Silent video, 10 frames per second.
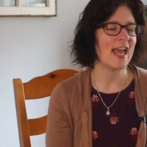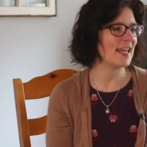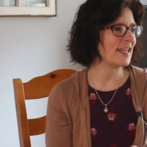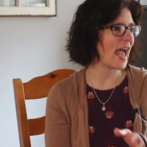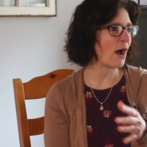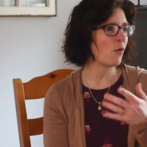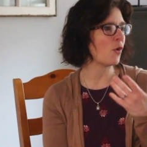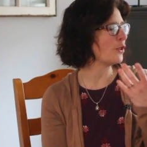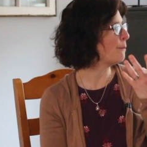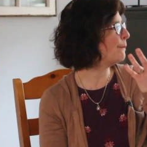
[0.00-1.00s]
and now
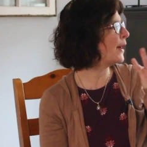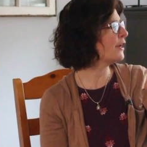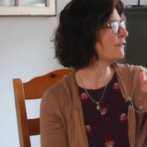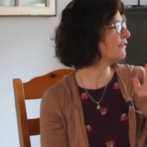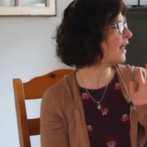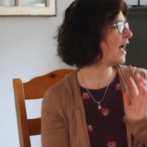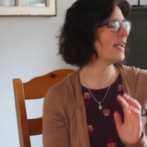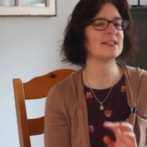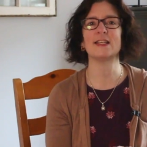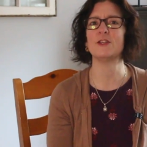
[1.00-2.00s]
all the
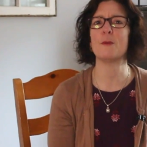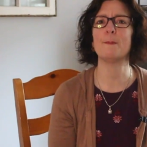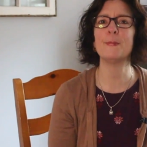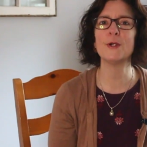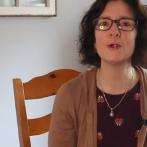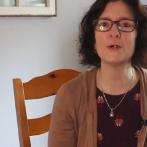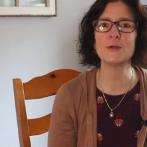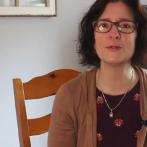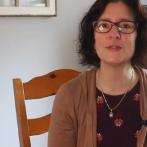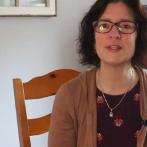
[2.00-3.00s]
butterflies and the
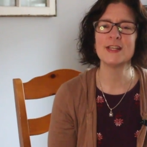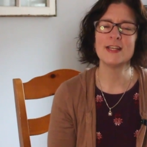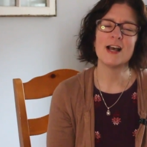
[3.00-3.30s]
birds.